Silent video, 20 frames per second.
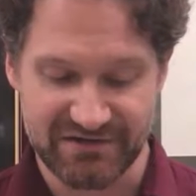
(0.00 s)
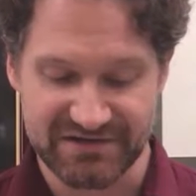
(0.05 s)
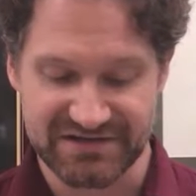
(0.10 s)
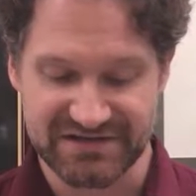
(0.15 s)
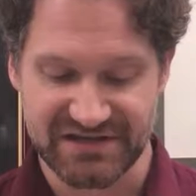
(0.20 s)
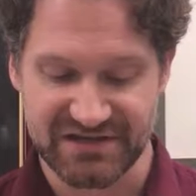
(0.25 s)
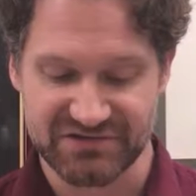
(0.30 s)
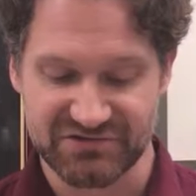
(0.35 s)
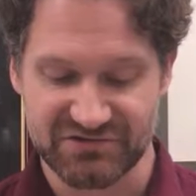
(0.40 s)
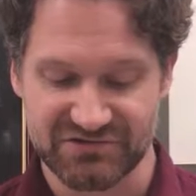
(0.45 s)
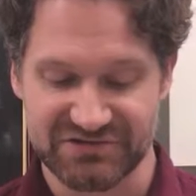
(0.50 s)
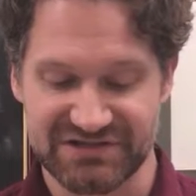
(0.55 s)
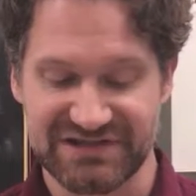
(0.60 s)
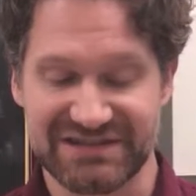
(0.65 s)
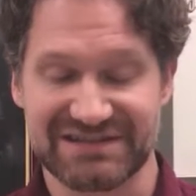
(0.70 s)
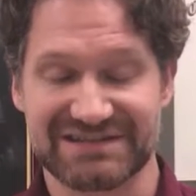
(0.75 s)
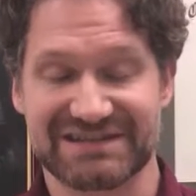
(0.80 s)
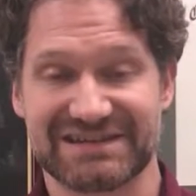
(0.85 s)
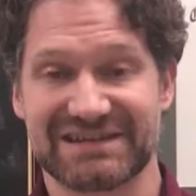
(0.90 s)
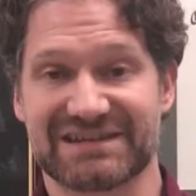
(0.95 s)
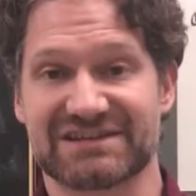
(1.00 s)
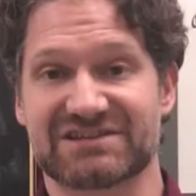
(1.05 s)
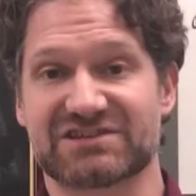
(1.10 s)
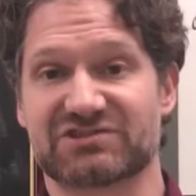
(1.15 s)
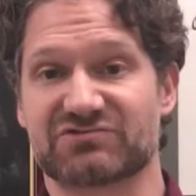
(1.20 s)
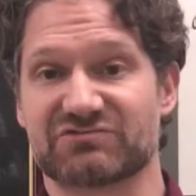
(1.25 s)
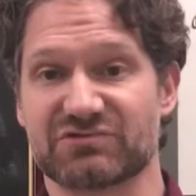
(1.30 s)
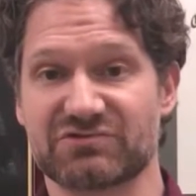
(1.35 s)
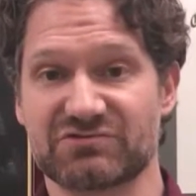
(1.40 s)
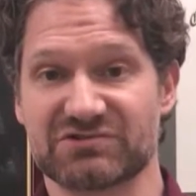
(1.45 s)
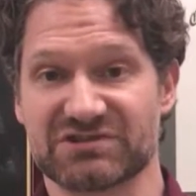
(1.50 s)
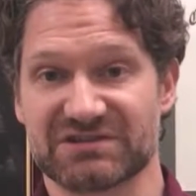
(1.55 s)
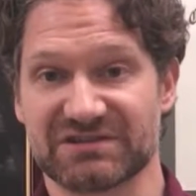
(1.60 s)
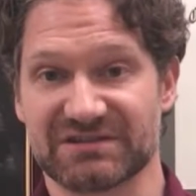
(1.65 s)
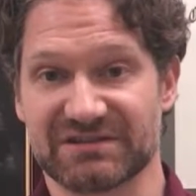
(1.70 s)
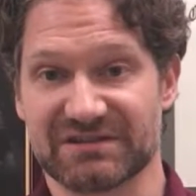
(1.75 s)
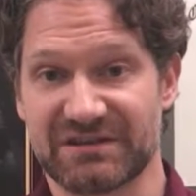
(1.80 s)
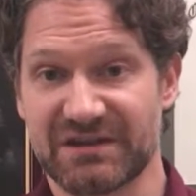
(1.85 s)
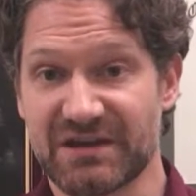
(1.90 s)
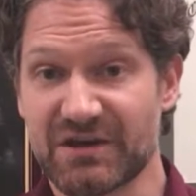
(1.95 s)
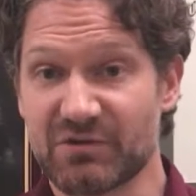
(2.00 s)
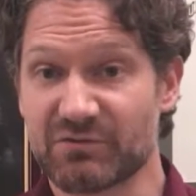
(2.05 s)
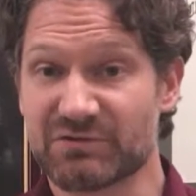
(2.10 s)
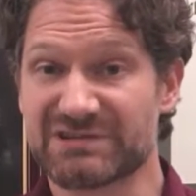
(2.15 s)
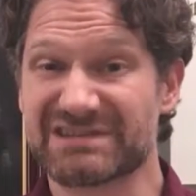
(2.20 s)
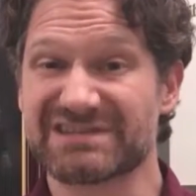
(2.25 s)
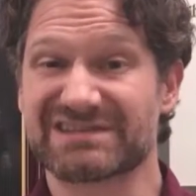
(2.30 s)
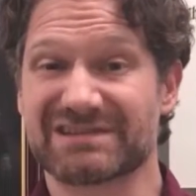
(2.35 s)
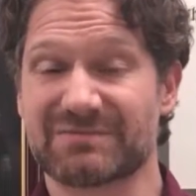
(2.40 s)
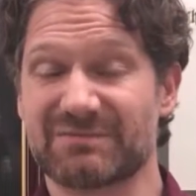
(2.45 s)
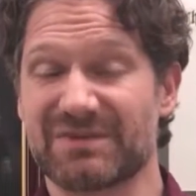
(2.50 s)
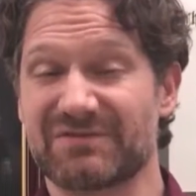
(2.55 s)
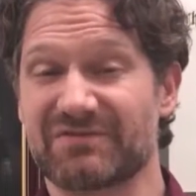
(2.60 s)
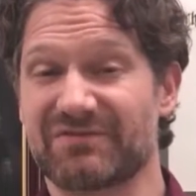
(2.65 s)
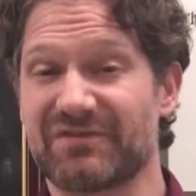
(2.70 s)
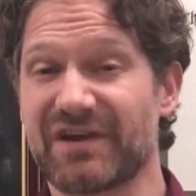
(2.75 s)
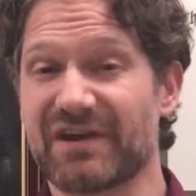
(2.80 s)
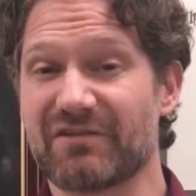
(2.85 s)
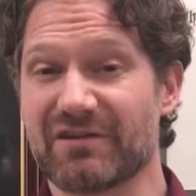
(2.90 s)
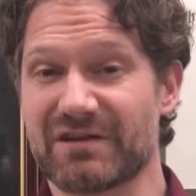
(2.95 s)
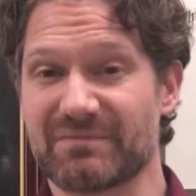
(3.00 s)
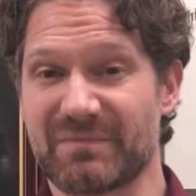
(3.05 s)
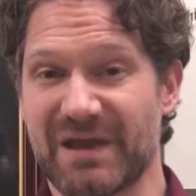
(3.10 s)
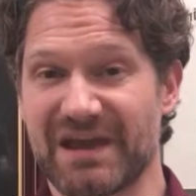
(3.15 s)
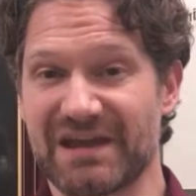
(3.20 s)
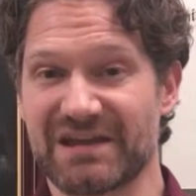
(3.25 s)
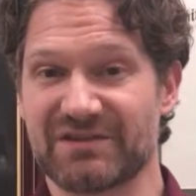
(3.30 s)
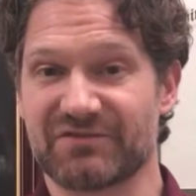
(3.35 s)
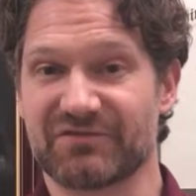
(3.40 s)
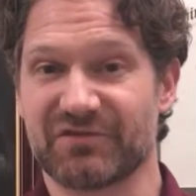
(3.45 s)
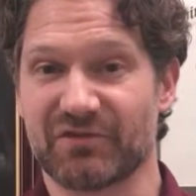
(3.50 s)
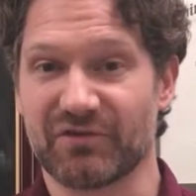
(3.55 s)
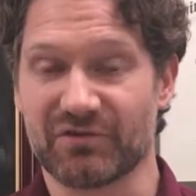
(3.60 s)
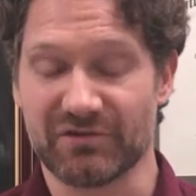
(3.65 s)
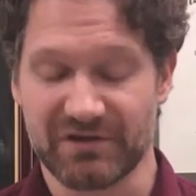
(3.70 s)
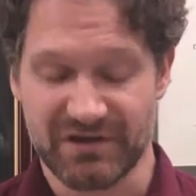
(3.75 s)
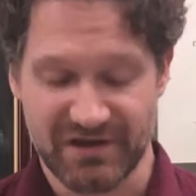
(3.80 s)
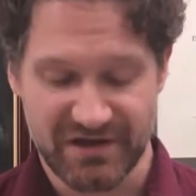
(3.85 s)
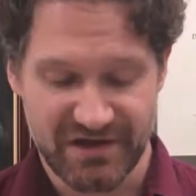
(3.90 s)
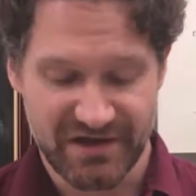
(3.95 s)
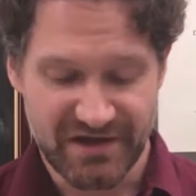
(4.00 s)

paracentral disc extrusion, which is going to be very painful.